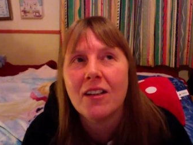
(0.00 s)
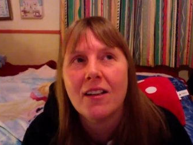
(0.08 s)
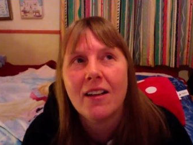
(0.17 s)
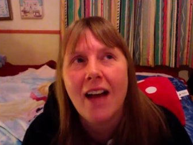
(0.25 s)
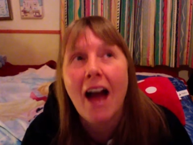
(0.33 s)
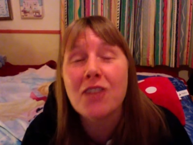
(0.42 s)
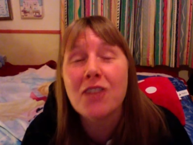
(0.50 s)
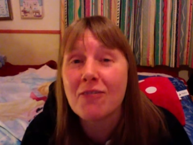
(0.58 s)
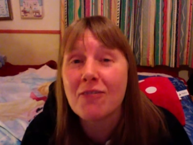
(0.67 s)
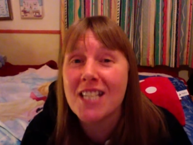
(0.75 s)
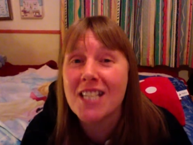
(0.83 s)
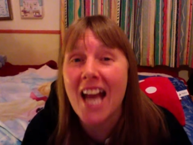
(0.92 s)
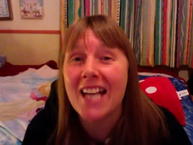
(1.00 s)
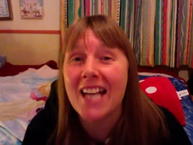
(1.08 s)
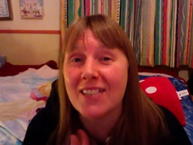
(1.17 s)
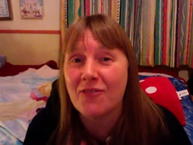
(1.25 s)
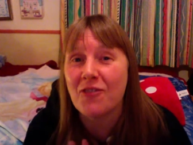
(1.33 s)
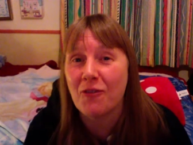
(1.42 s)
After 3 days
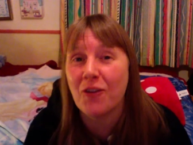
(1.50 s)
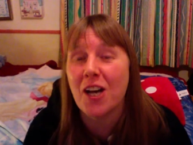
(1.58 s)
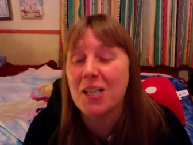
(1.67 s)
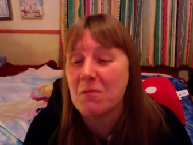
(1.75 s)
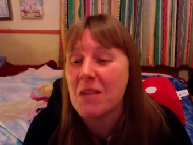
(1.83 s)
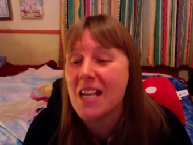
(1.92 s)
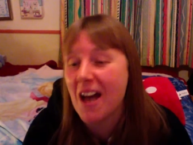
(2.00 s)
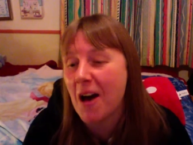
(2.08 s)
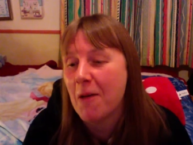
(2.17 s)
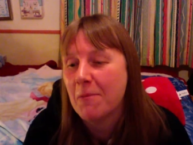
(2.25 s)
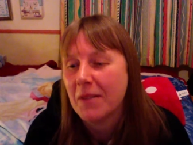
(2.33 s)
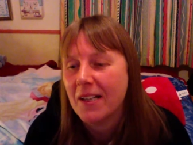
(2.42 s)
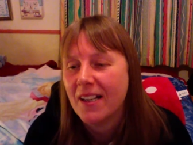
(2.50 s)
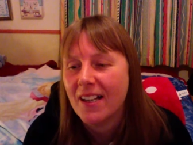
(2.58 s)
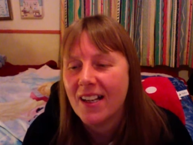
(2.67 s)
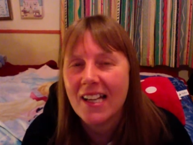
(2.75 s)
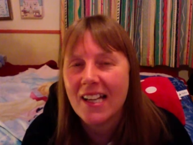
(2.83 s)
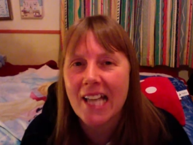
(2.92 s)
of the first meetup,
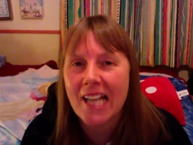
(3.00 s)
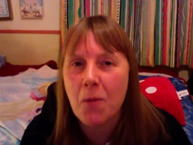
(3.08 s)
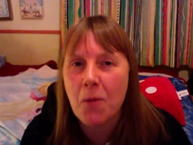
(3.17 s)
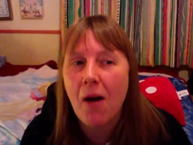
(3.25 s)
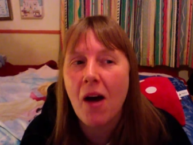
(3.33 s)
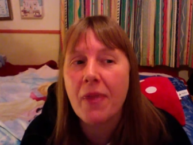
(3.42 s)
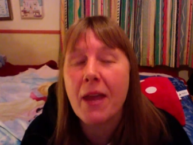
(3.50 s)
it's like, wow.